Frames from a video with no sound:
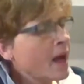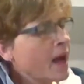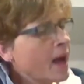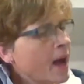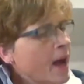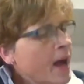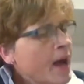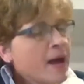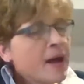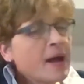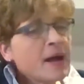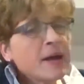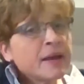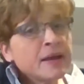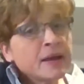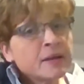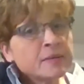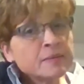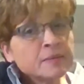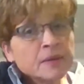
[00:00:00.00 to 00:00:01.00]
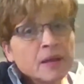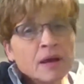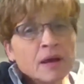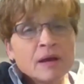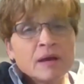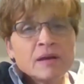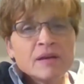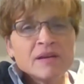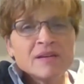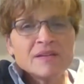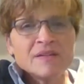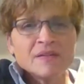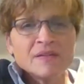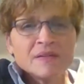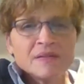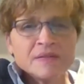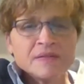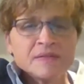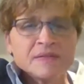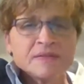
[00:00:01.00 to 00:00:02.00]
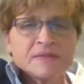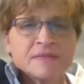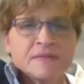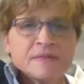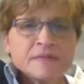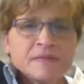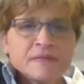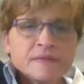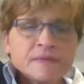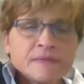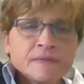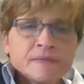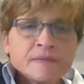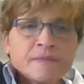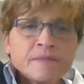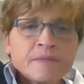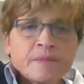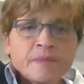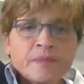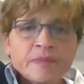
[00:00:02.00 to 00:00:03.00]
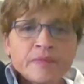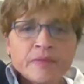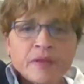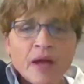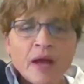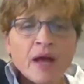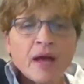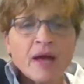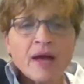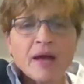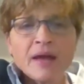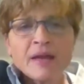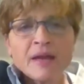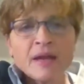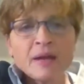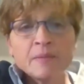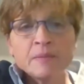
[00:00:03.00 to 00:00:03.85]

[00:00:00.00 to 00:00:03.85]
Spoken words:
I am loved. I am